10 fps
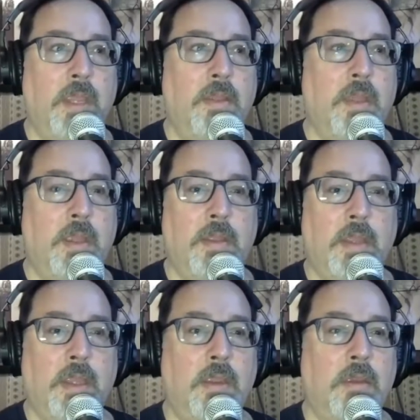Thank you,
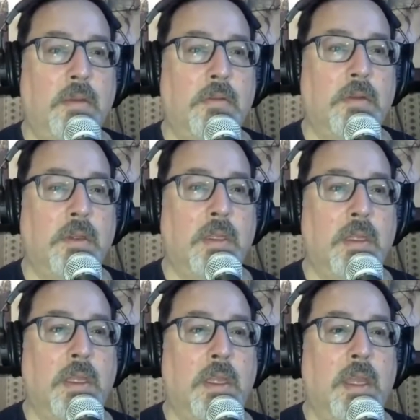thank you, thank you.
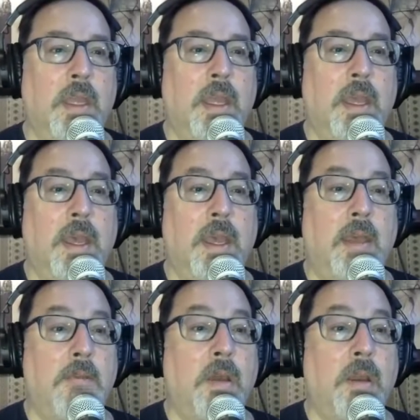
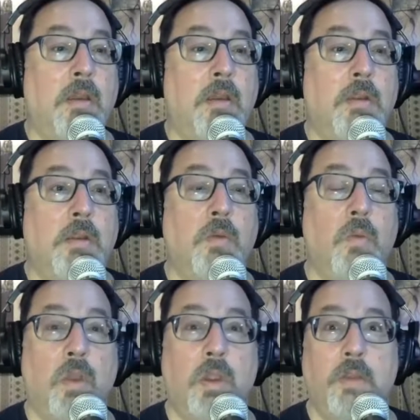
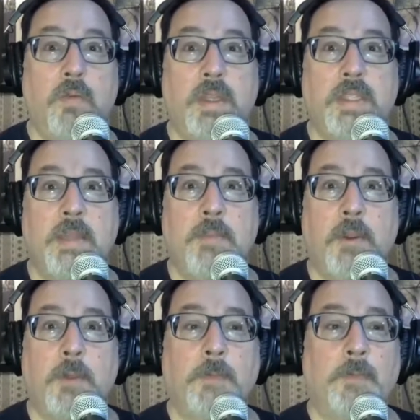Our word for
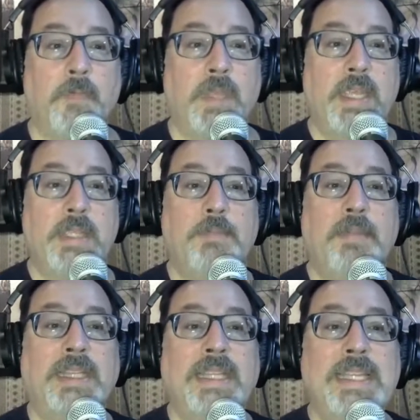December
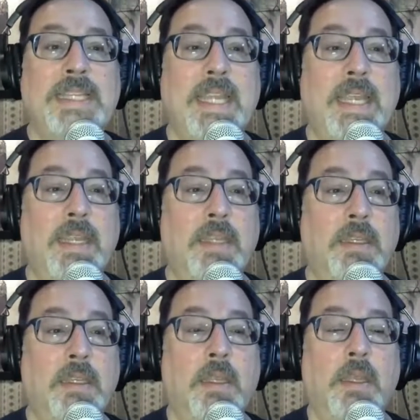is
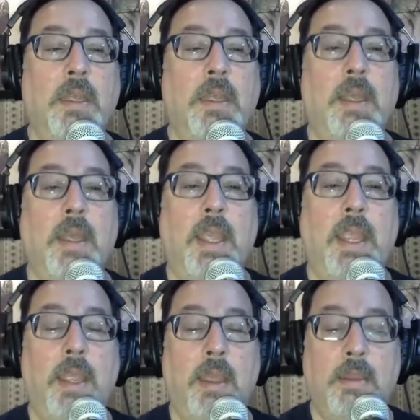plenty,
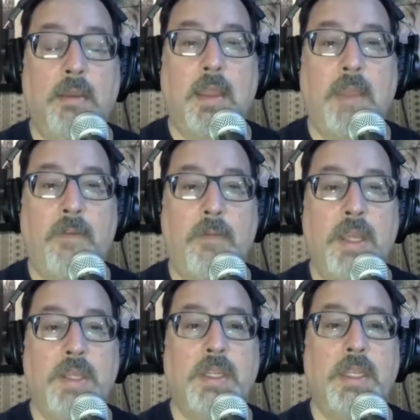and our
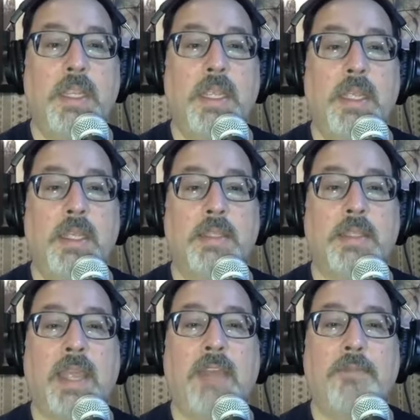affirmation
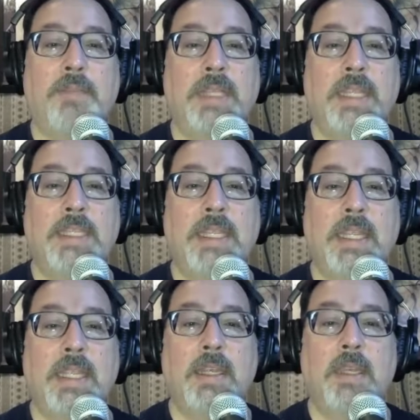is I have
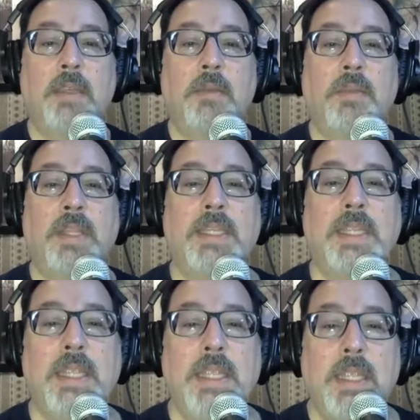plenty.
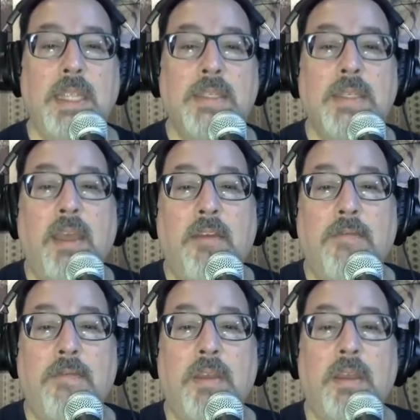Plenty is
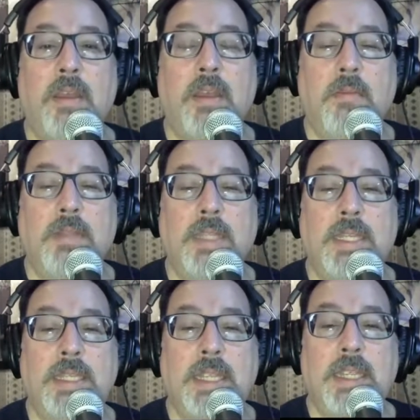enough.
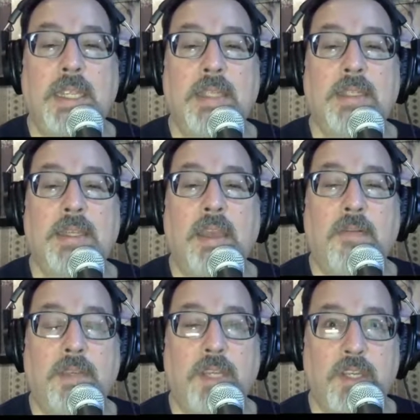Plenty is
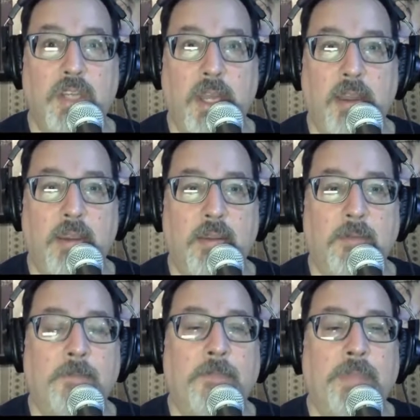enough to share.